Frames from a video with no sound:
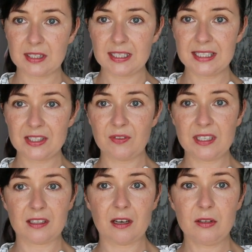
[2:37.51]
This is
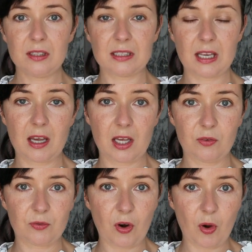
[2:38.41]
viscose
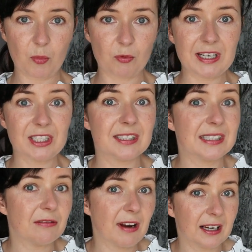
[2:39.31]
from
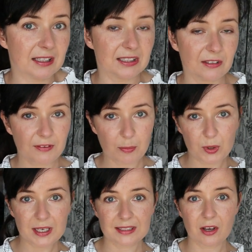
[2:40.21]
Regency Rags
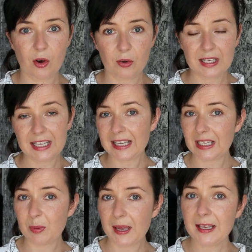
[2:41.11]
Fabrics on
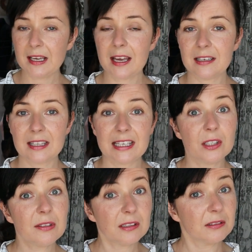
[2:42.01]
eBay, and they
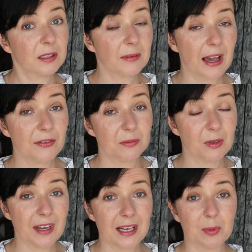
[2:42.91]
do still have some
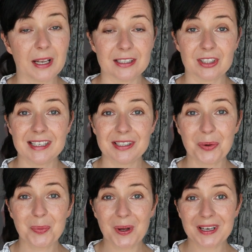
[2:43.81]
available actually, so
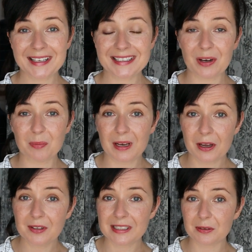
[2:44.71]
I'll put a link down
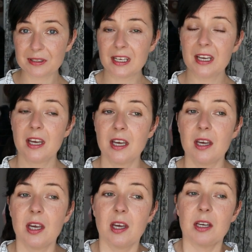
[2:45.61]
below because I was
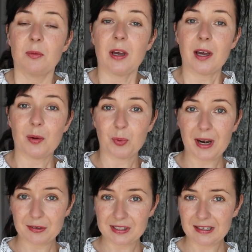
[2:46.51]

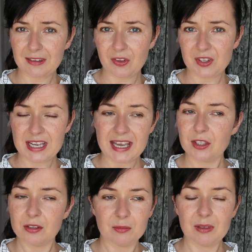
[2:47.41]
browsing the other day.
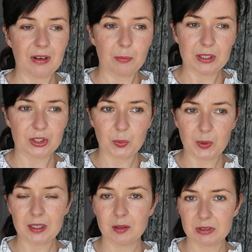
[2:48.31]
Shouldn't be fabric
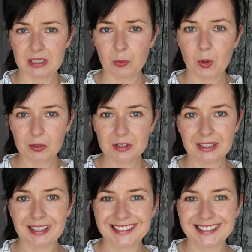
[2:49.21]
shopping, but I was.